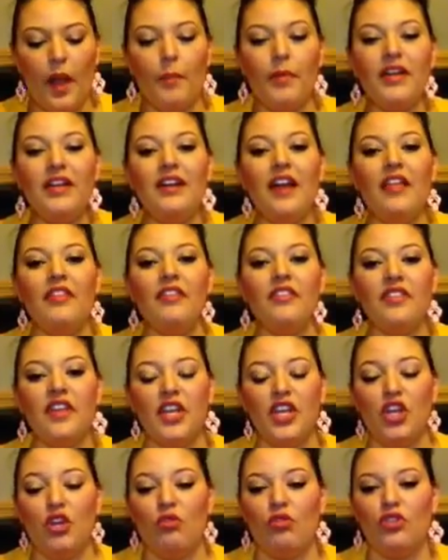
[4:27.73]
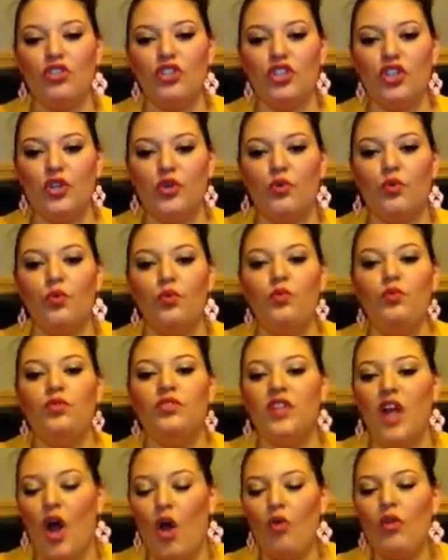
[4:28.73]
But another thing you can do,
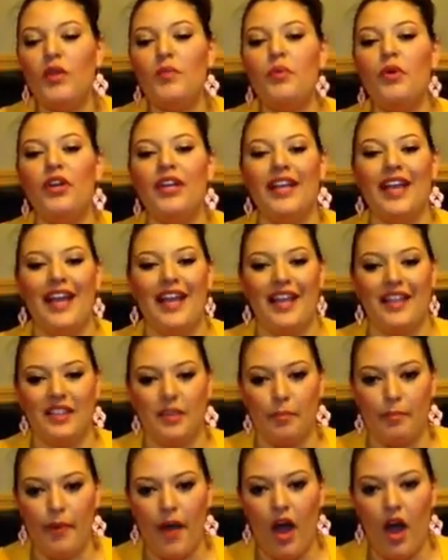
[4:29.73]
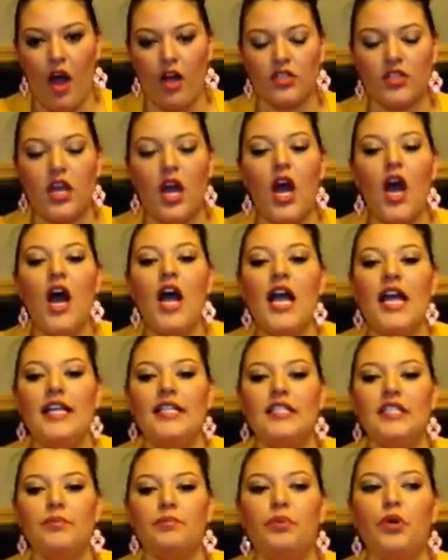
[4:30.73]
not only putting it in the box,
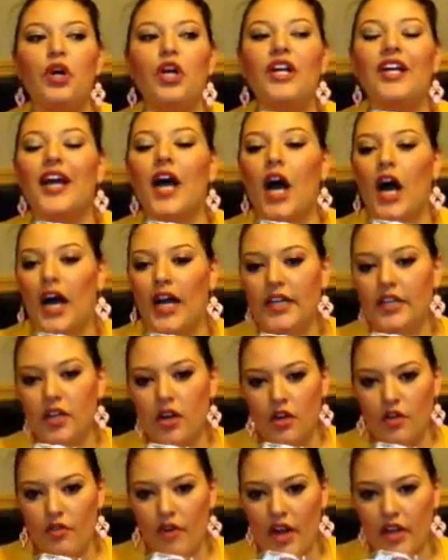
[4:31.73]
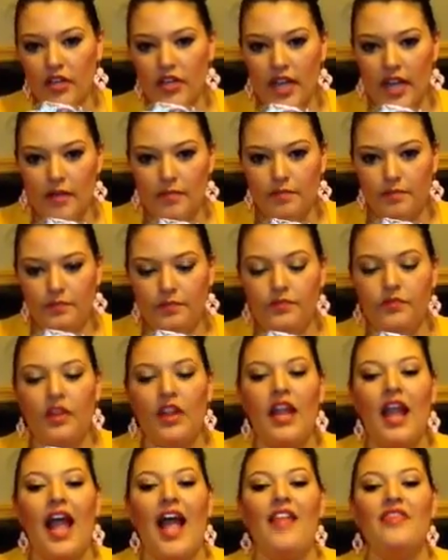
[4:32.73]
is to put cotton around it,
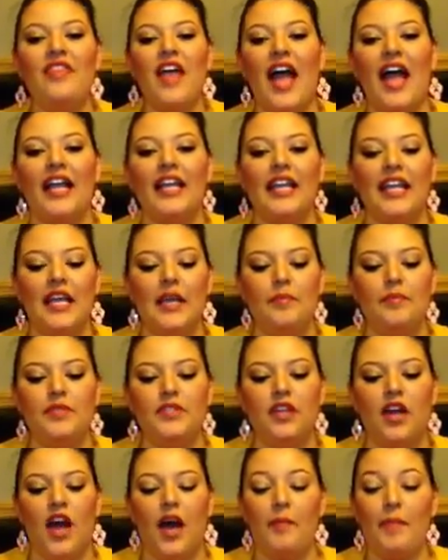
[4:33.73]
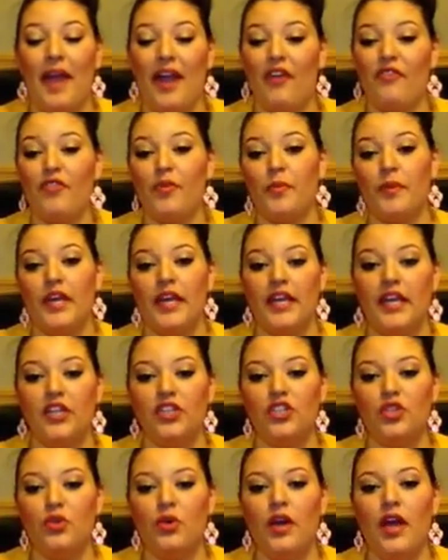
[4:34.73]
and that keeps air from
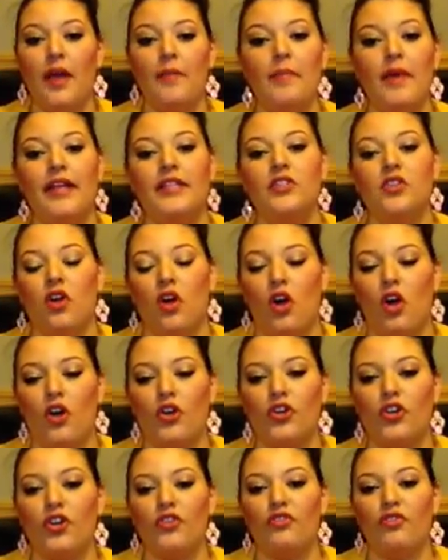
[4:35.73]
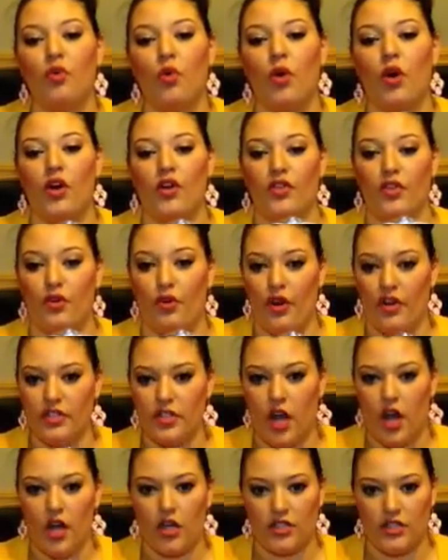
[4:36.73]
getting to it and makes it harder for the crown
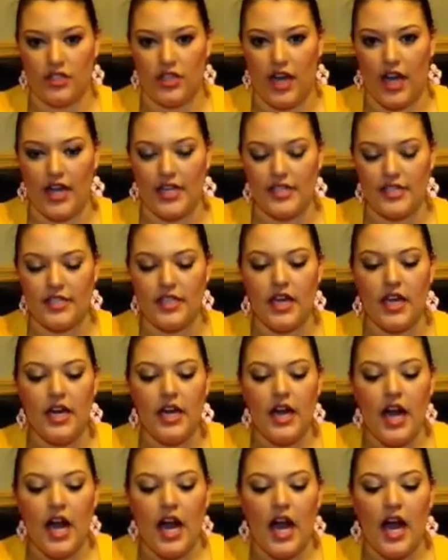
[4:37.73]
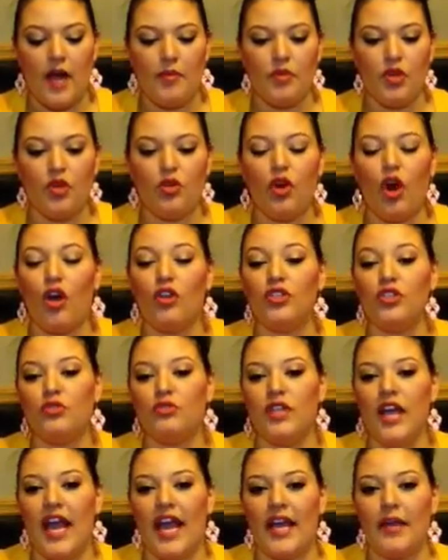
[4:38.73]
to oxidize. You can also
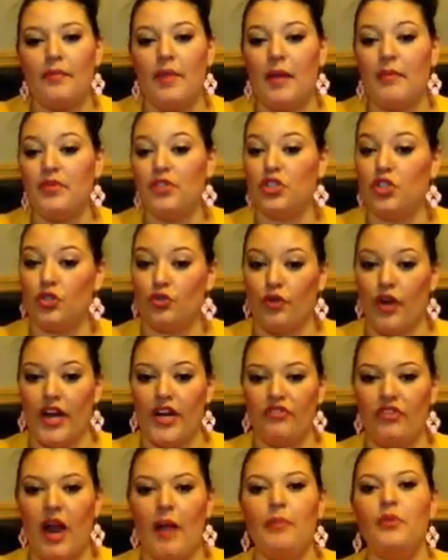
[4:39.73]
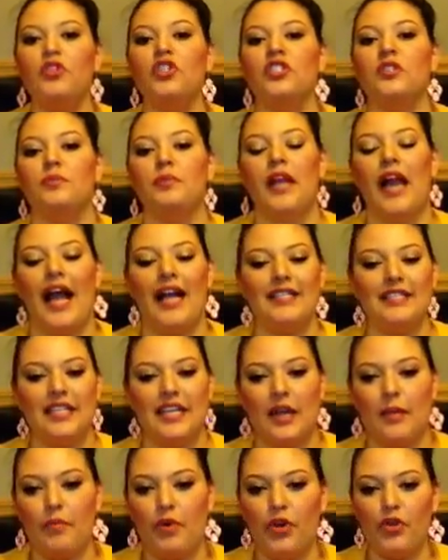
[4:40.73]
take maybe saran wrap or just
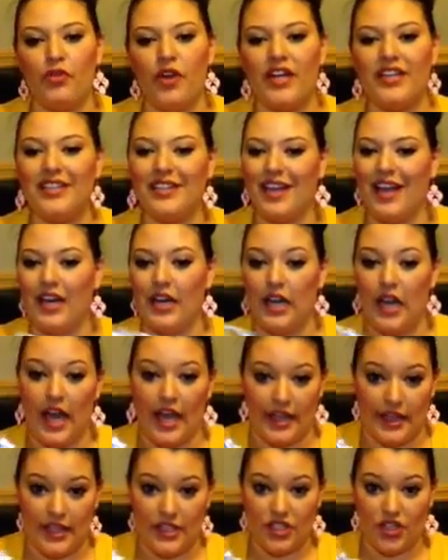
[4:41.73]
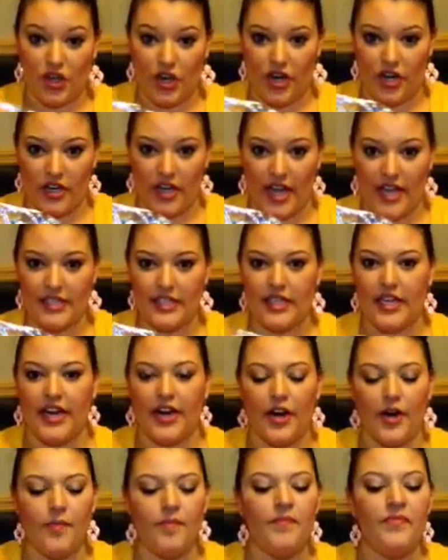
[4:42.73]
plastic and put around it, kind of like this crown has
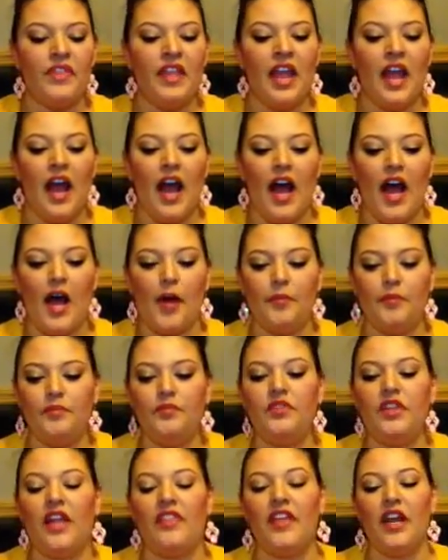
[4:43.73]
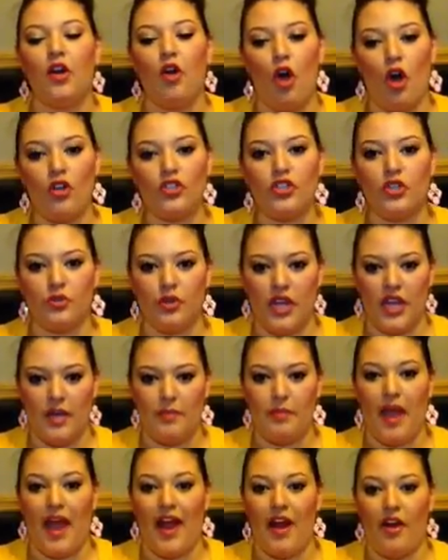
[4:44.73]
here, and that'll also
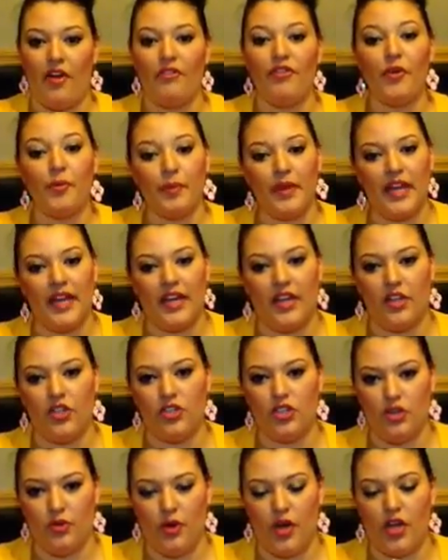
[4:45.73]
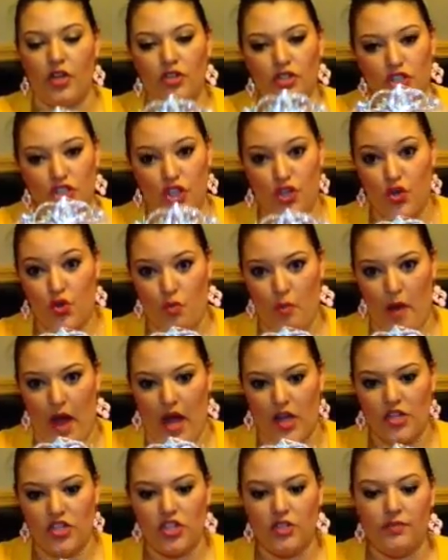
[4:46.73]
keep air from getting to it too
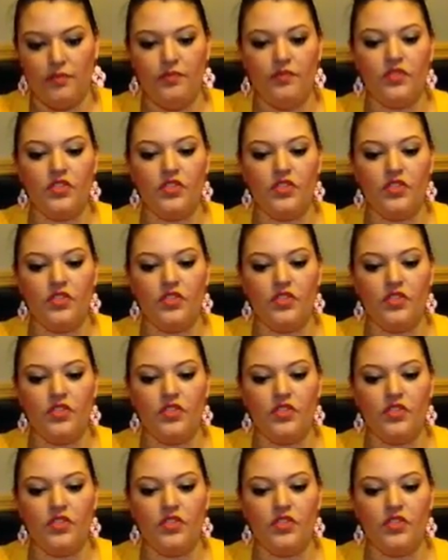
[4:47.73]
much.